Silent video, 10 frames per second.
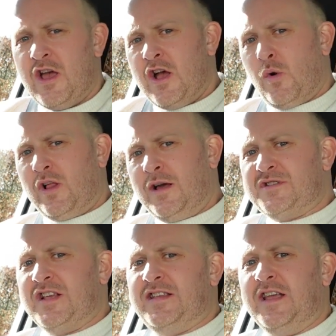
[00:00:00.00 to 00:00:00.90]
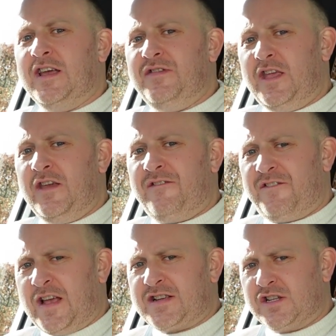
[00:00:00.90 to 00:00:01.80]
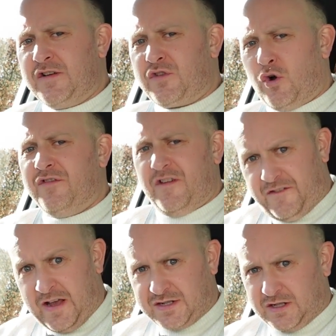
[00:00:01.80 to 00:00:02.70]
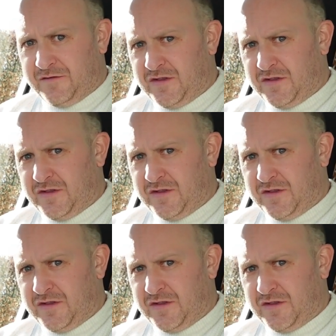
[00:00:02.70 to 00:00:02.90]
Well, I'm sitting in the facelift of the facelift.